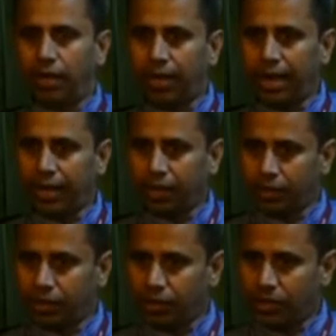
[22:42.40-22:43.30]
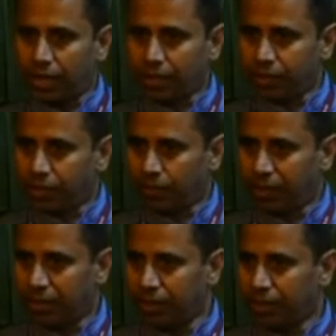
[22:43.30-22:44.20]
and started
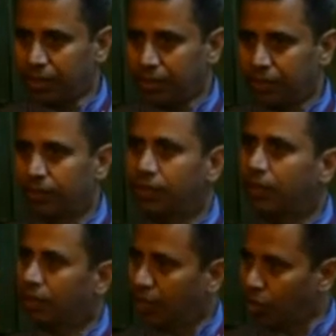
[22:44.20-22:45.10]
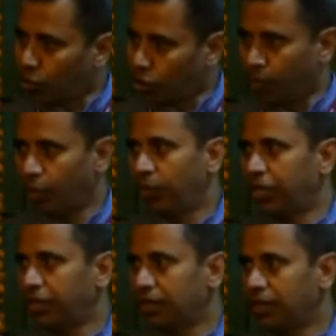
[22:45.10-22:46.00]
suppressing the local
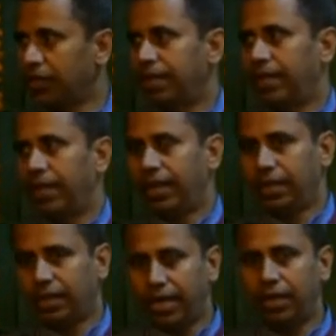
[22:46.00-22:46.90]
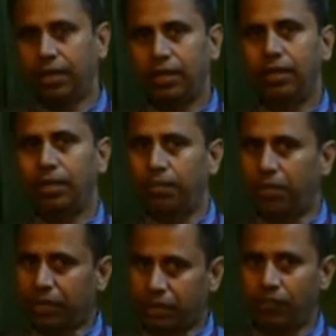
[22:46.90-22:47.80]
population and then
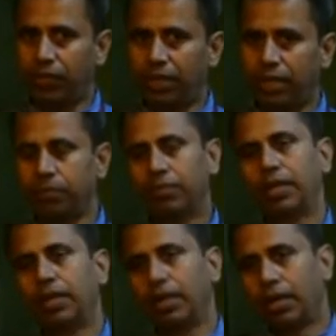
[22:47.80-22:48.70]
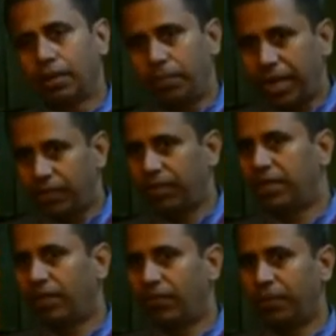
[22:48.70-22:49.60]
mixed up with them, bred with
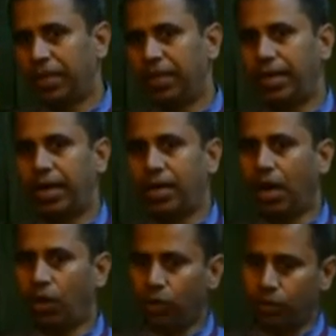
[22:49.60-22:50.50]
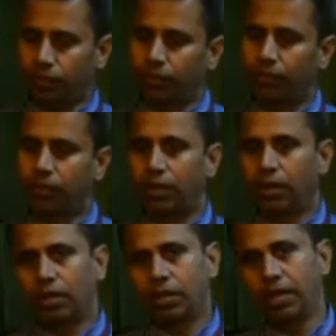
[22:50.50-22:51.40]
their women, and now
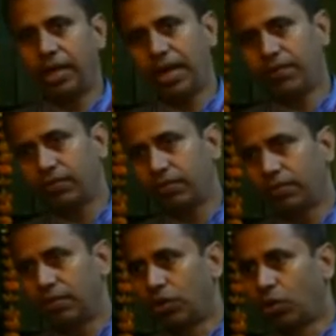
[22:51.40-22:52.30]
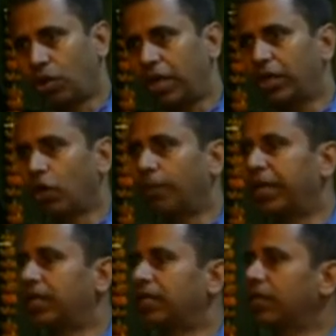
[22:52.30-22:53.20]
they have totally
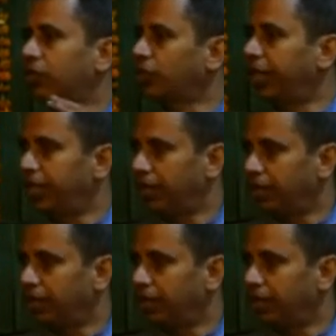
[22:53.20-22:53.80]
dominated the society.